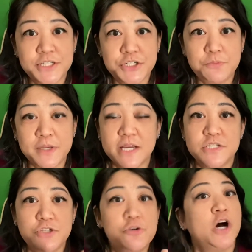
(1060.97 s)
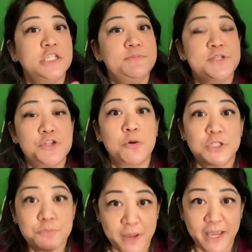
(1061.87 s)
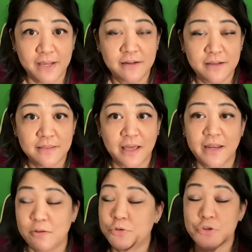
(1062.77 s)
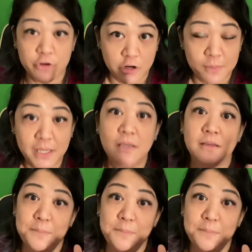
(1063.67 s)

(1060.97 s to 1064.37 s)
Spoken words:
at you because you caused me so much pain that it will trigger me.